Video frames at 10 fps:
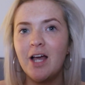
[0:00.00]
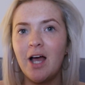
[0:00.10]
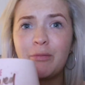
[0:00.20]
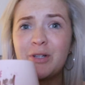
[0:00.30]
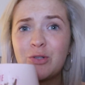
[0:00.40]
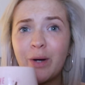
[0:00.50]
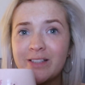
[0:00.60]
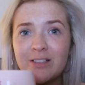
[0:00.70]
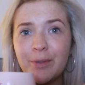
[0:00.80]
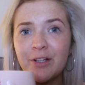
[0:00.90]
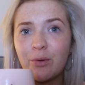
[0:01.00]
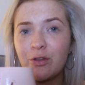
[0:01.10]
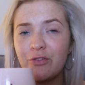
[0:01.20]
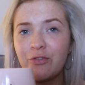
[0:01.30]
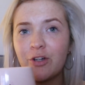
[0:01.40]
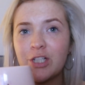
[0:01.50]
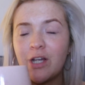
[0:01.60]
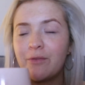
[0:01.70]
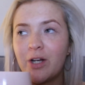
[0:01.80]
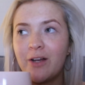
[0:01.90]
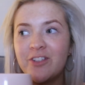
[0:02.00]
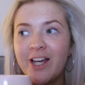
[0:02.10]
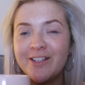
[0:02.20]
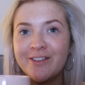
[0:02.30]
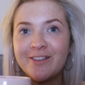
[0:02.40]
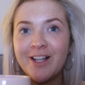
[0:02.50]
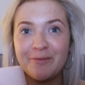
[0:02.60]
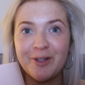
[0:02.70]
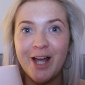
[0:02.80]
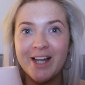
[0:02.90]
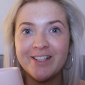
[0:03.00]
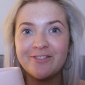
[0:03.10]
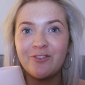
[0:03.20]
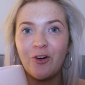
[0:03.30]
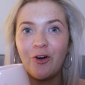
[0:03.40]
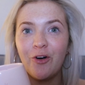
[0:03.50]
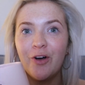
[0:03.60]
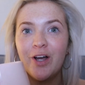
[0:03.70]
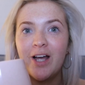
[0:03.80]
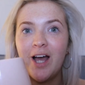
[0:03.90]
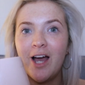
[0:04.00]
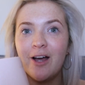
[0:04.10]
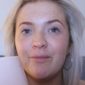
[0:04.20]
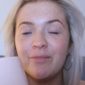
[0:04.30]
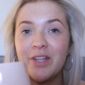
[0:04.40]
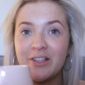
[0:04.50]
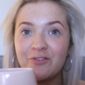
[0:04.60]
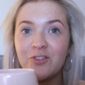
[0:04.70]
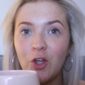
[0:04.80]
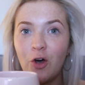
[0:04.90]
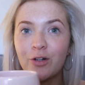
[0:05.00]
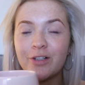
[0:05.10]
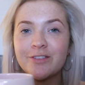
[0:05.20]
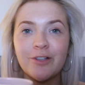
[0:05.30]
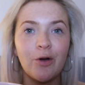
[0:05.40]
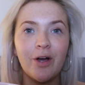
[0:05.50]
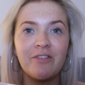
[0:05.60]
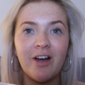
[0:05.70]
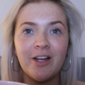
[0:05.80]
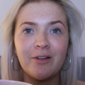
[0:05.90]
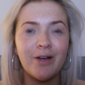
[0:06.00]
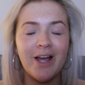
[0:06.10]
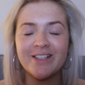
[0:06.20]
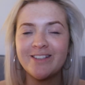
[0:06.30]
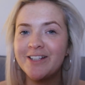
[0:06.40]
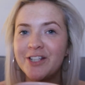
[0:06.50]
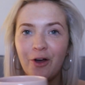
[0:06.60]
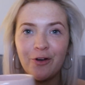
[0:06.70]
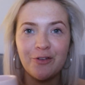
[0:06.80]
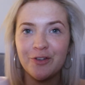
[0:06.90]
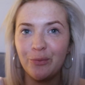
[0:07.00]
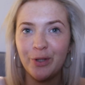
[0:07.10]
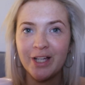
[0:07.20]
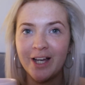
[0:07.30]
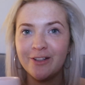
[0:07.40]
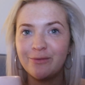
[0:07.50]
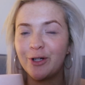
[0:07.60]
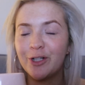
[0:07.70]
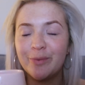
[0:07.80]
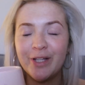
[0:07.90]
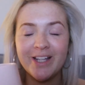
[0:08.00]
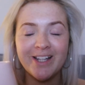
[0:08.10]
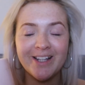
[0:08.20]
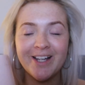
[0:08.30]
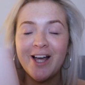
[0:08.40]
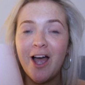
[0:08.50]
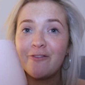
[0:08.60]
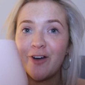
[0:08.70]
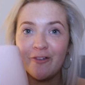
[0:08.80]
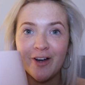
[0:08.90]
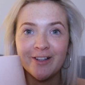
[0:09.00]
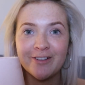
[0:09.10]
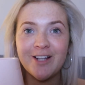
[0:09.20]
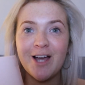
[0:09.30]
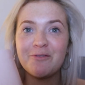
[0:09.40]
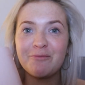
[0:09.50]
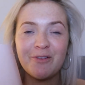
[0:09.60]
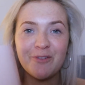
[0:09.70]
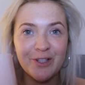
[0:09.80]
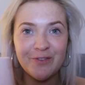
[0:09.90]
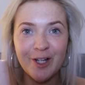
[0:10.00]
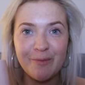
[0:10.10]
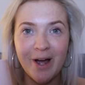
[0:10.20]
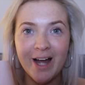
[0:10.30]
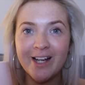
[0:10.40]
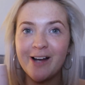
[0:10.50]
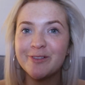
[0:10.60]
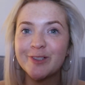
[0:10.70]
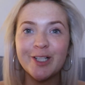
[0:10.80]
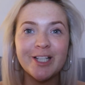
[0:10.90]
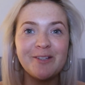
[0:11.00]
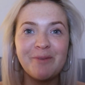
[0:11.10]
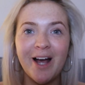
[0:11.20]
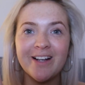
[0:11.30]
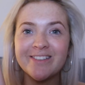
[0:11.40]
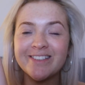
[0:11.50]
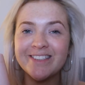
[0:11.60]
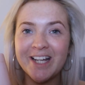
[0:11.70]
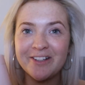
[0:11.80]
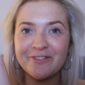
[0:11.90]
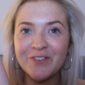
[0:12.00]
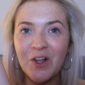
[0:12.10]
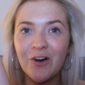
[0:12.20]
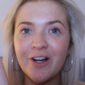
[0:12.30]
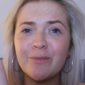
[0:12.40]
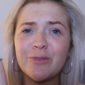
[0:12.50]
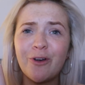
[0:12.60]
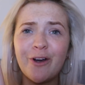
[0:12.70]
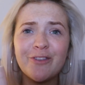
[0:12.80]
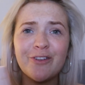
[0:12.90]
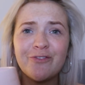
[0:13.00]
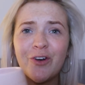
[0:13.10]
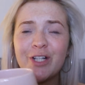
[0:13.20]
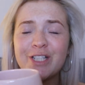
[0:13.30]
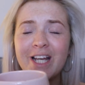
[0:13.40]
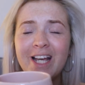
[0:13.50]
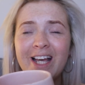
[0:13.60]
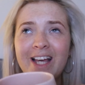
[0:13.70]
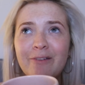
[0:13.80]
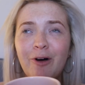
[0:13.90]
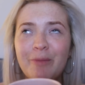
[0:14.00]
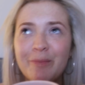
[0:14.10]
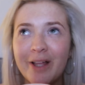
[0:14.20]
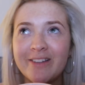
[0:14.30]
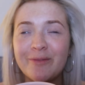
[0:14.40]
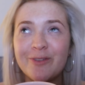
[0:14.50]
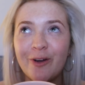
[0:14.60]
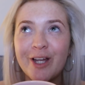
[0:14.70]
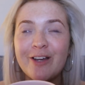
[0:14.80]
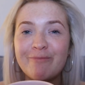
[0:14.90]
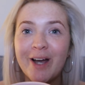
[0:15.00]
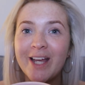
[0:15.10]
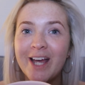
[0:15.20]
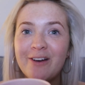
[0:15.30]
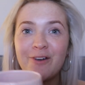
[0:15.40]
probably 20 minutes worth of footage that I'm gonna have to edit, that I'm gonna edit for this vlog. So if I extend it on over the weekend, we're gonna be here for a very long time. And for my first video back, I'm just gonna keep it as today's vlog. I'm sorry if the footage, what I mean by that is I'm sorry if my